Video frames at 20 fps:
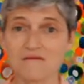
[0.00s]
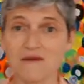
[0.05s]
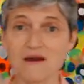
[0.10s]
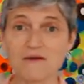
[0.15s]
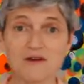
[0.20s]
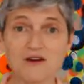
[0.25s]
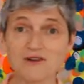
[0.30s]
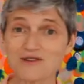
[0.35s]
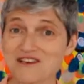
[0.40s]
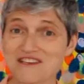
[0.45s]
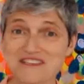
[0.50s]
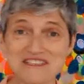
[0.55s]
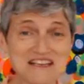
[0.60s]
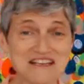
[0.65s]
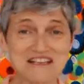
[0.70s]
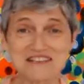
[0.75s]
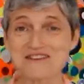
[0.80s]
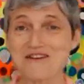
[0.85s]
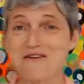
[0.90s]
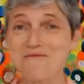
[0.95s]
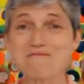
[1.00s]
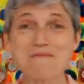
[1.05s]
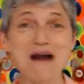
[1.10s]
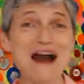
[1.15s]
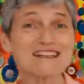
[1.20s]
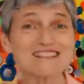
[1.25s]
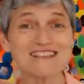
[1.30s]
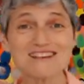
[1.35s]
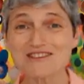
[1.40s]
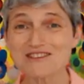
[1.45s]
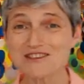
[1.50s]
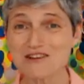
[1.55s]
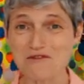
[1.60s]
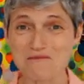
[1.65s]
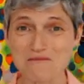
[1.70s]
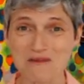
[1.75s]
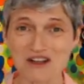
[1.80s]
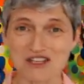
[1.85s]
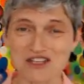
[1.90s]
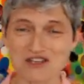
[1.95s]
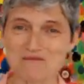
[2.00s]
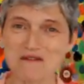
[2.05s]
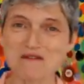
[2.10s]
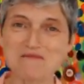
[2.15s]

maybe all these things don't matter so much?